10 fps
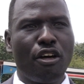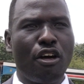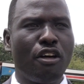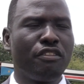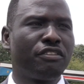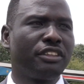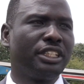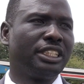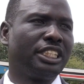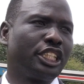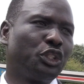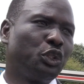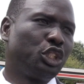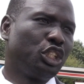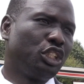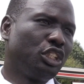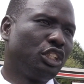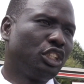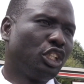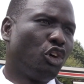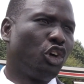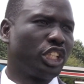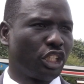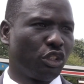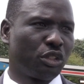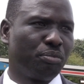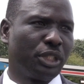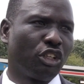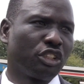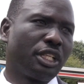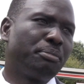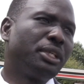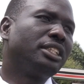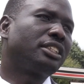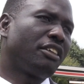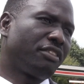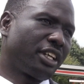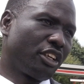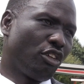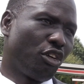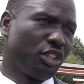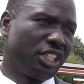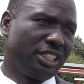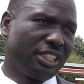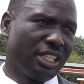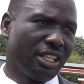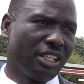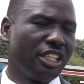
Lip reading: of the security on the road because they've been suffering all this year